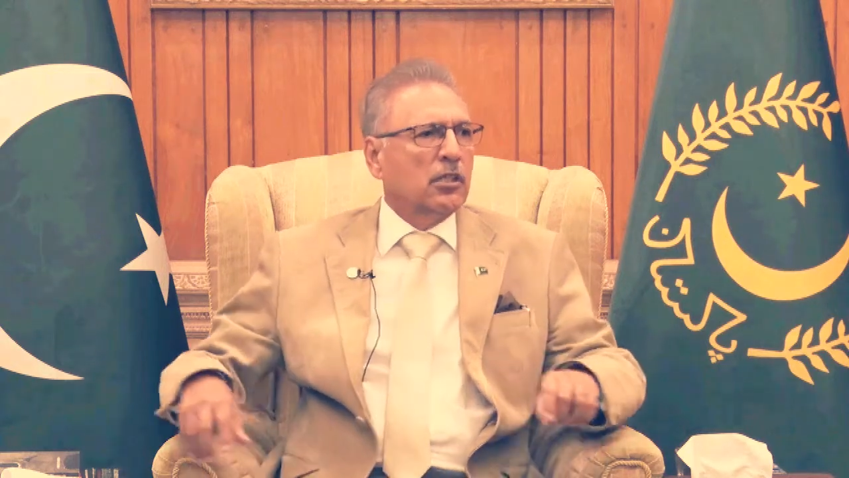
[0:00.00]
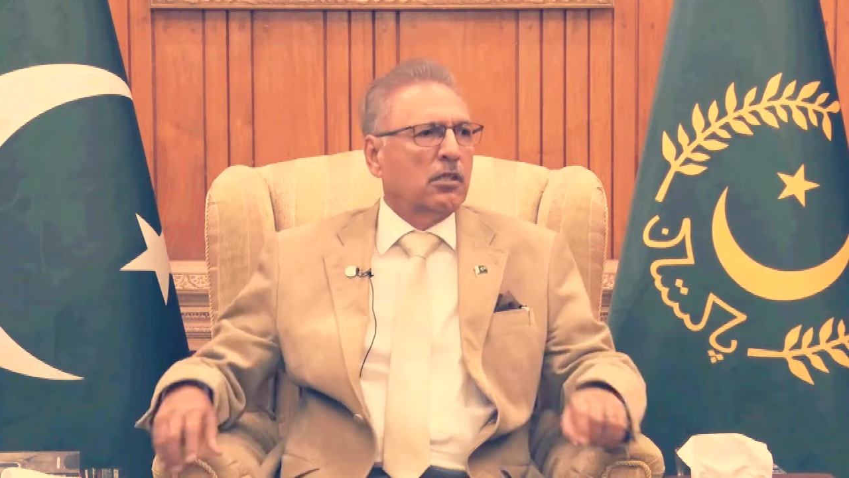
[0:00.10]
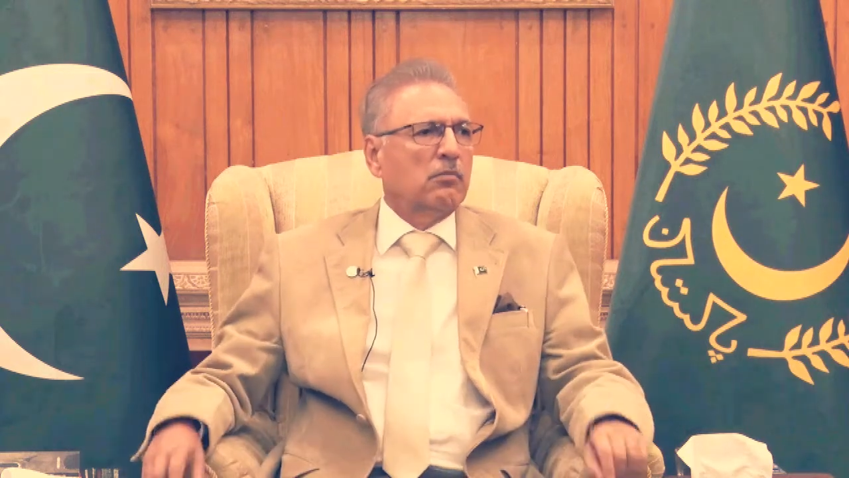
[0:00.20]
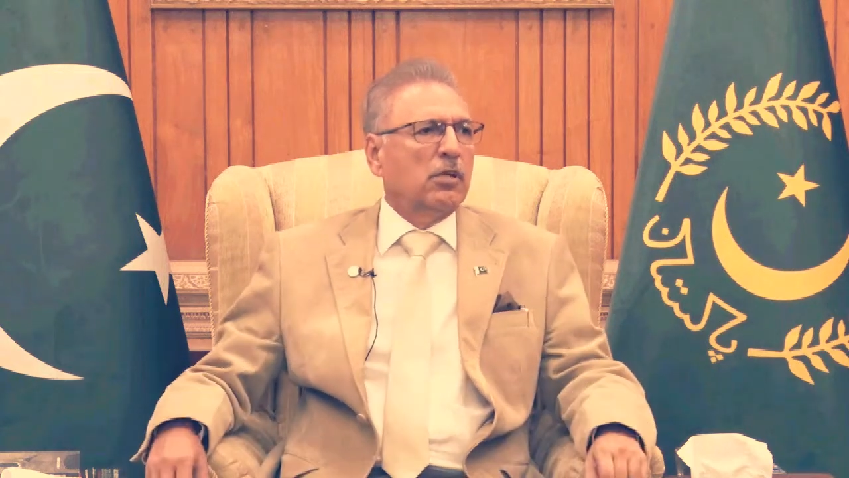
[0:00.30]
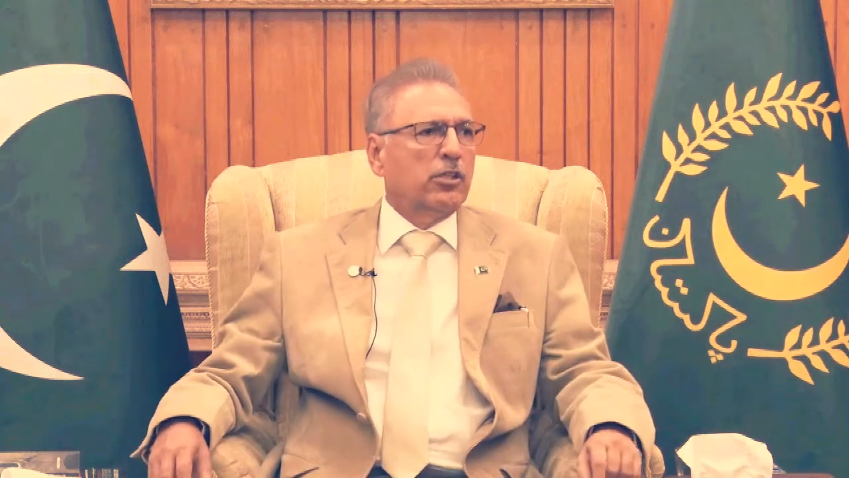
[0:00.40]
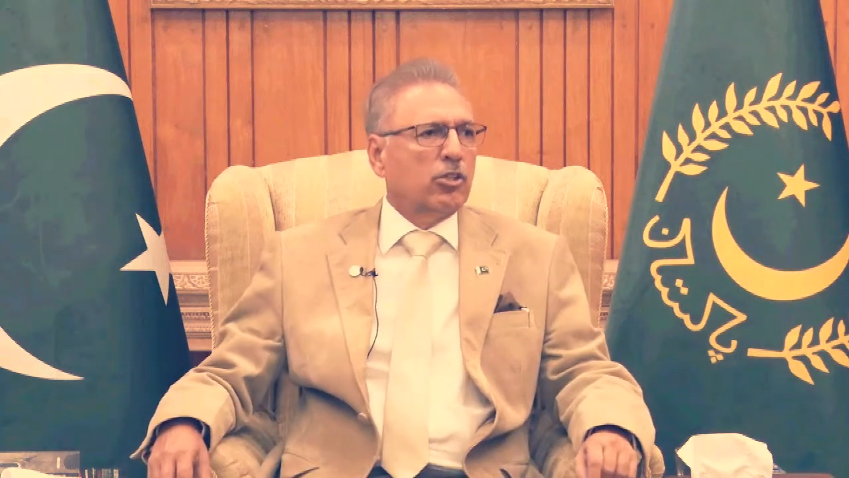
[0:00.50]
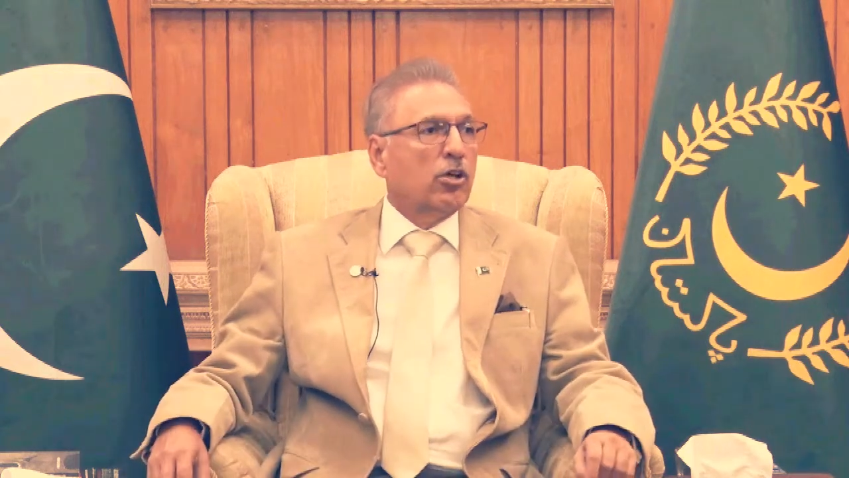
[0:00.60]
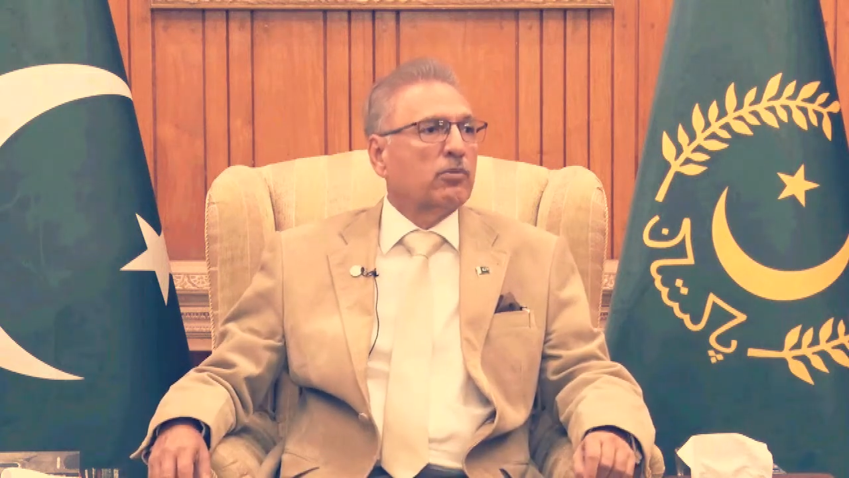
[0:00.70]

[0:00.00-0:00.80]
Military